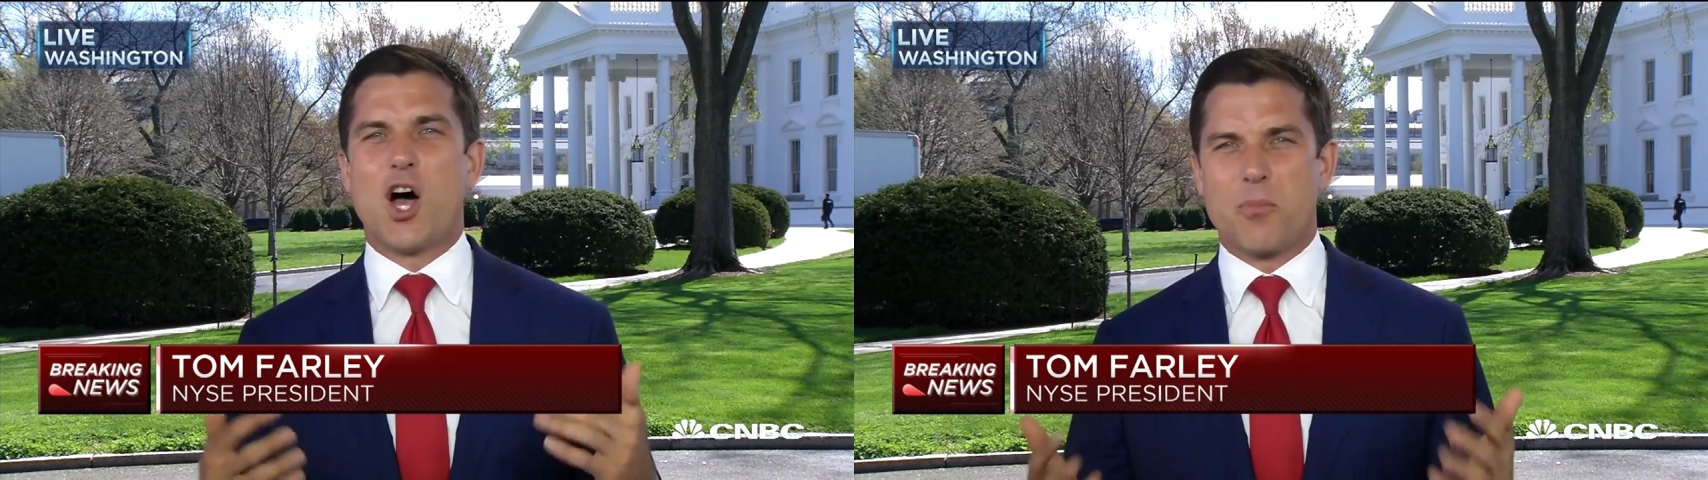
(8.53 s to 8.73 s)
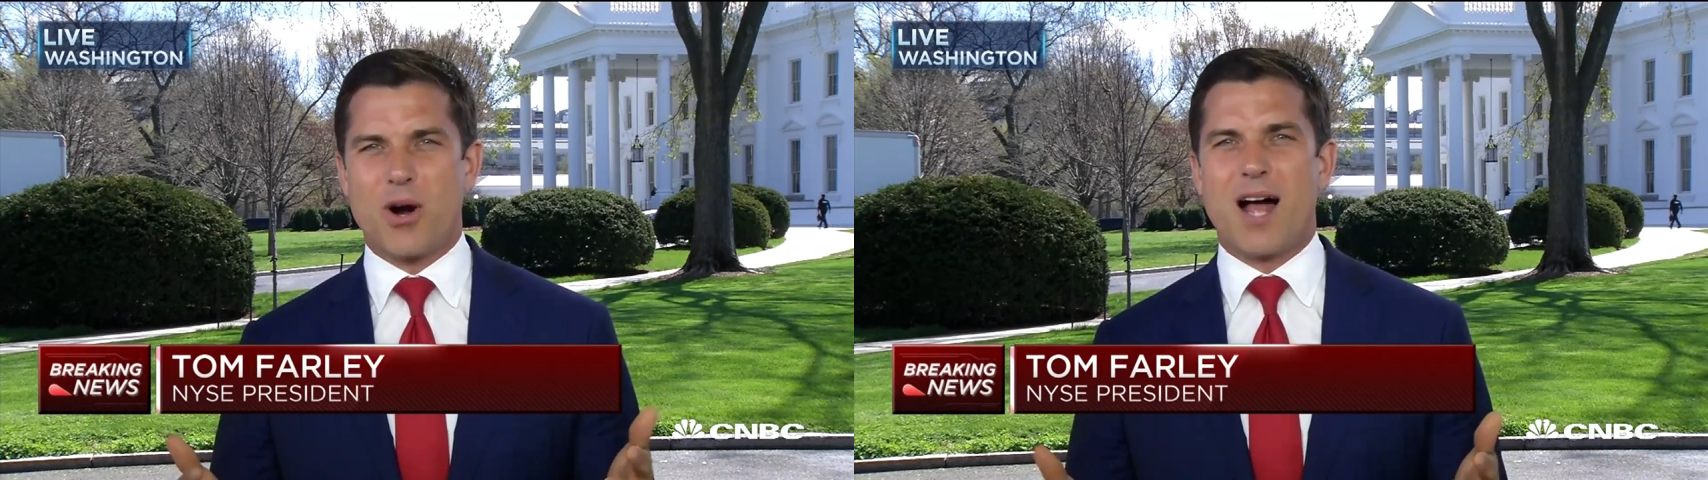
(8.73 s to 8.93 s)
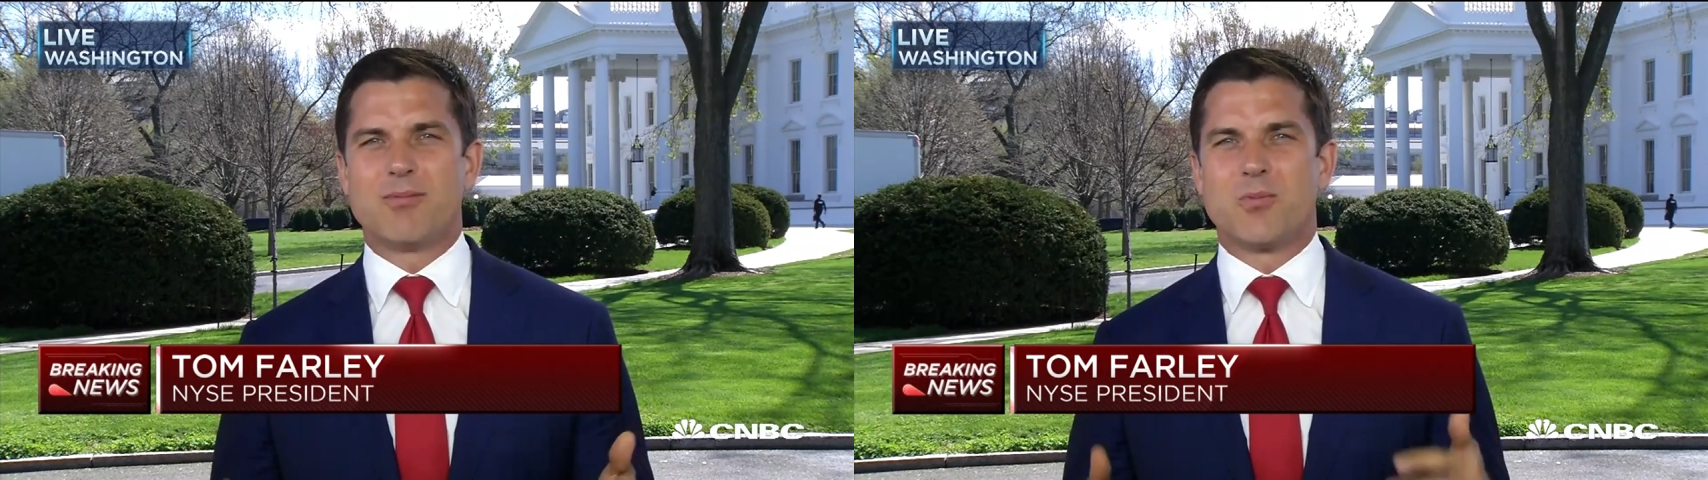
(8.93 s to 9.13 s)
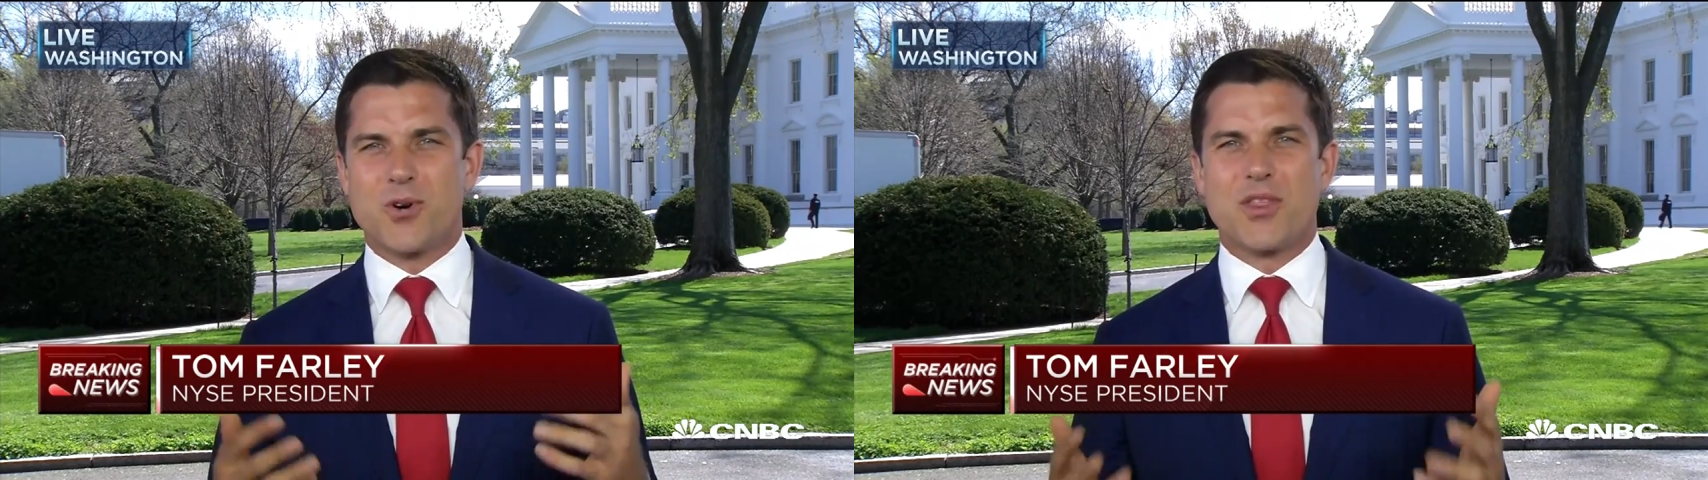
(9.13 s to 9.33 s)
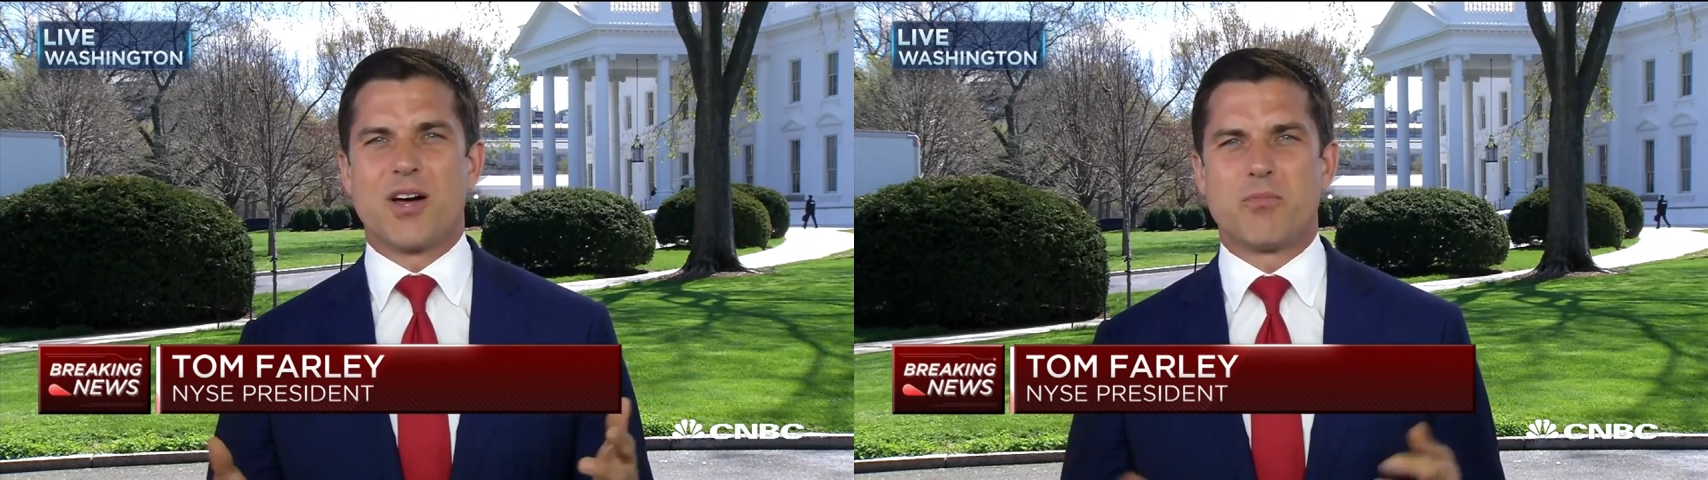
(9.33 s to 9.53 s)
a problem
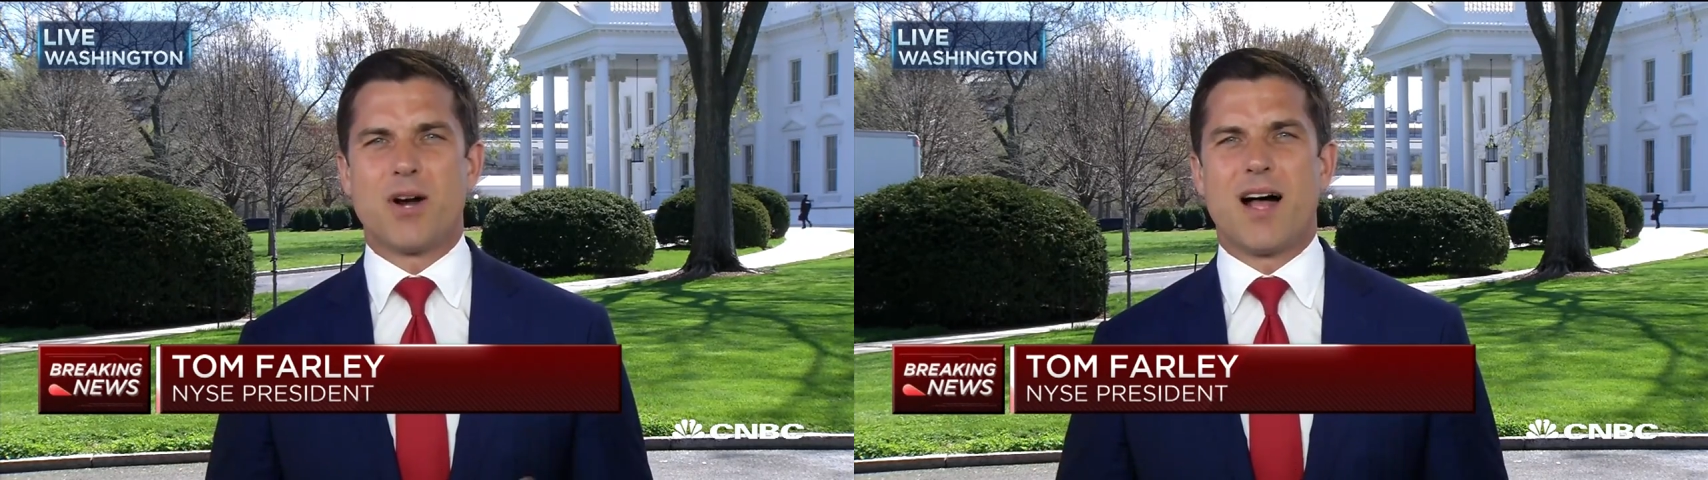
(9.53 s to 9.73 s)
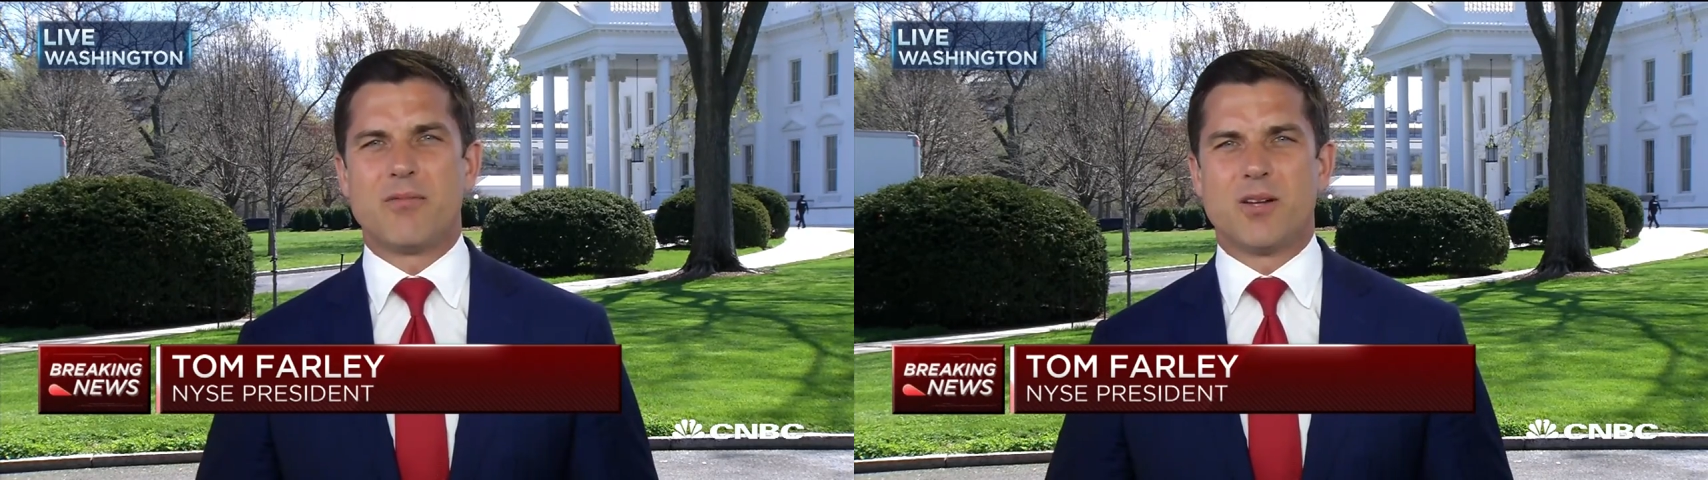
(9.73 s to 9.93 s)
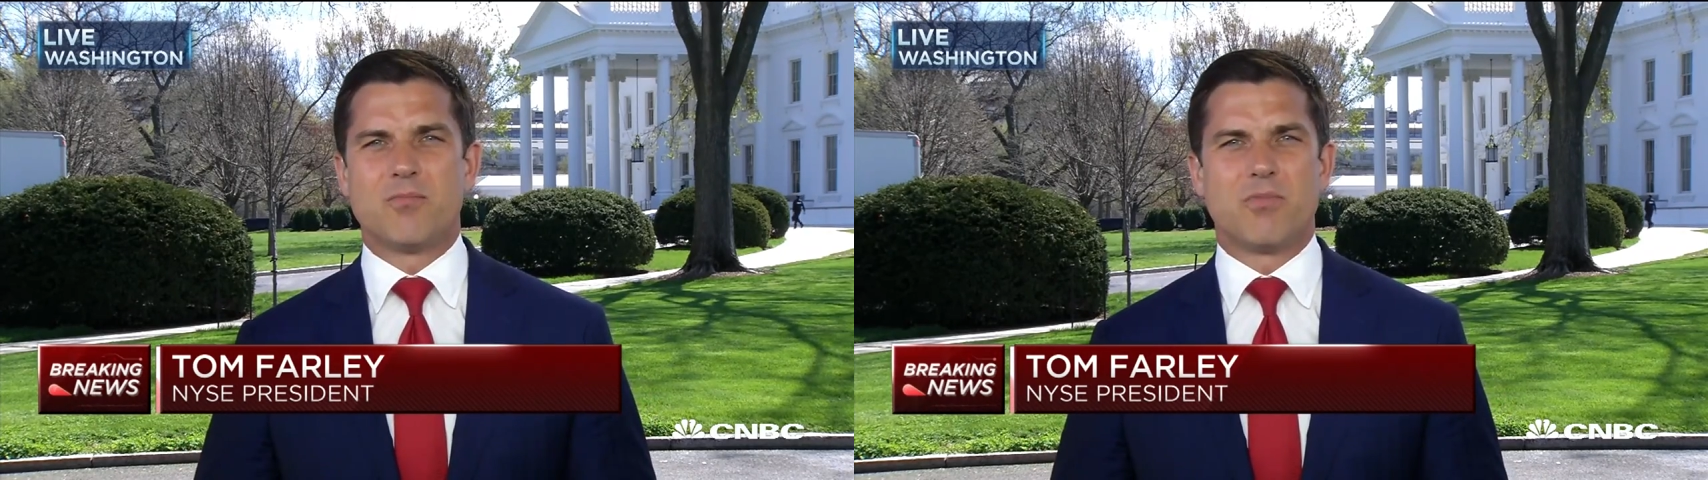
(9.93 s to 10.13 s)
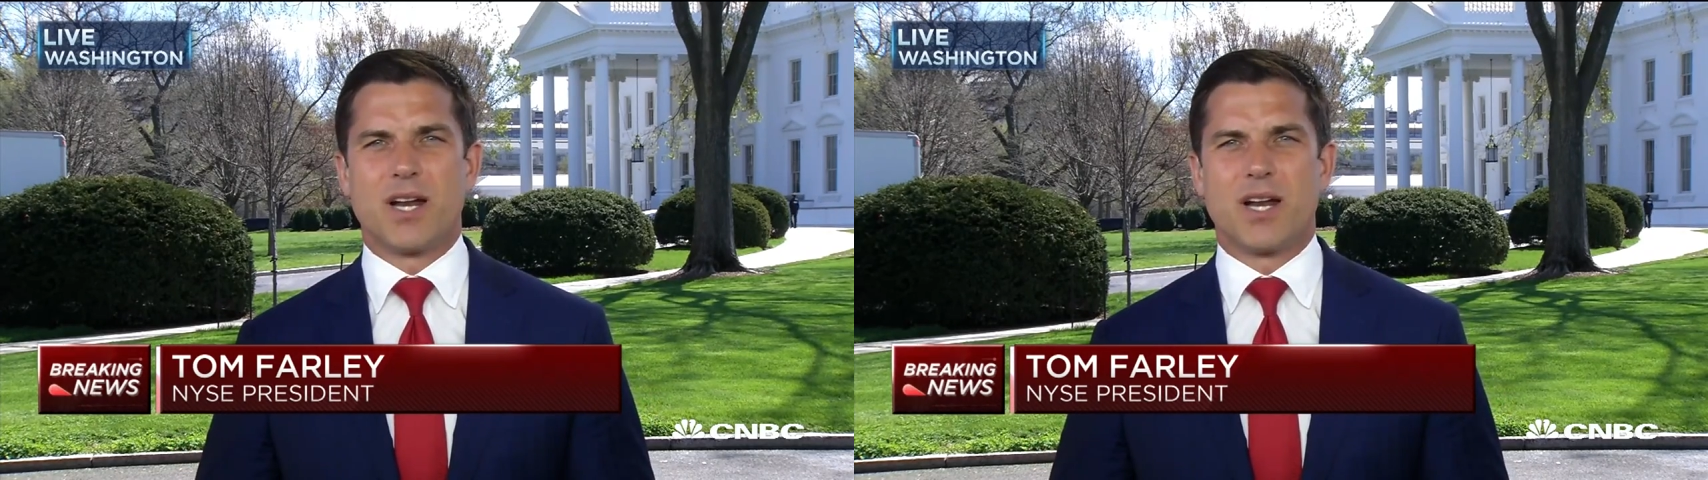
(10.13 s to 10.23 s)
or the problem,